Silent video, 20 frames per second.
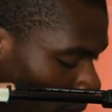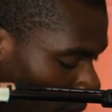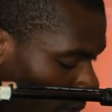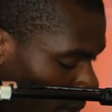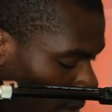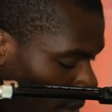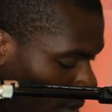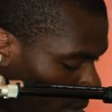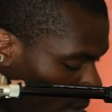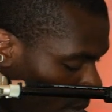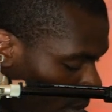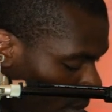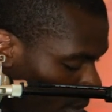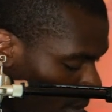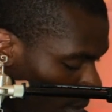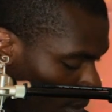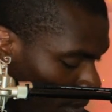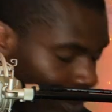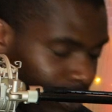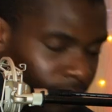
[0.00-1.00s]

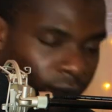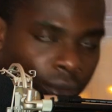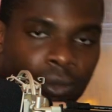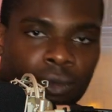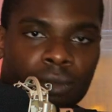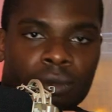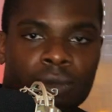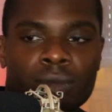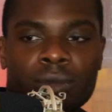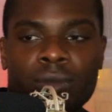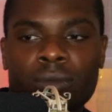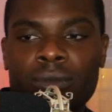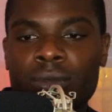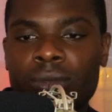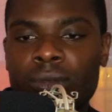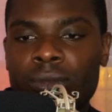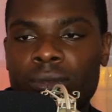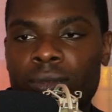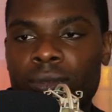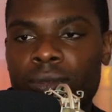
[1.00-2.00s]

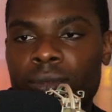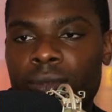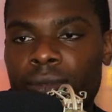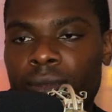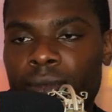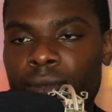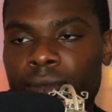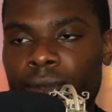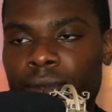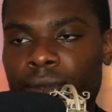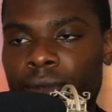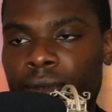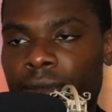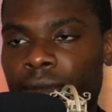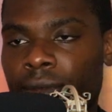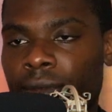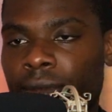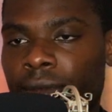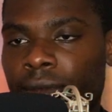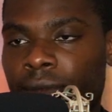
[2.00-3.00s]

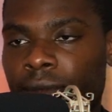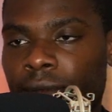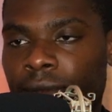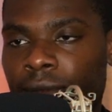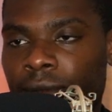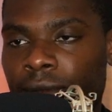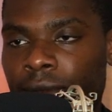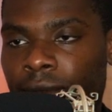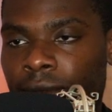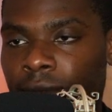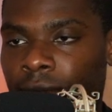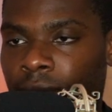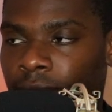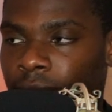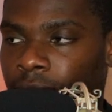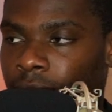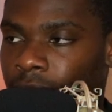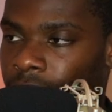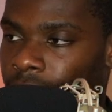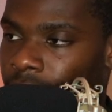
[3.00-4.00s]

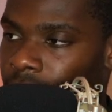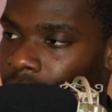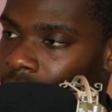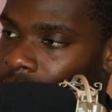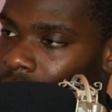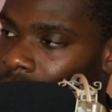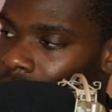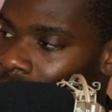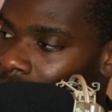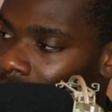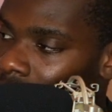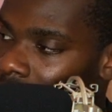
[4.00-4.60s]
No words are spoken by the person on screen.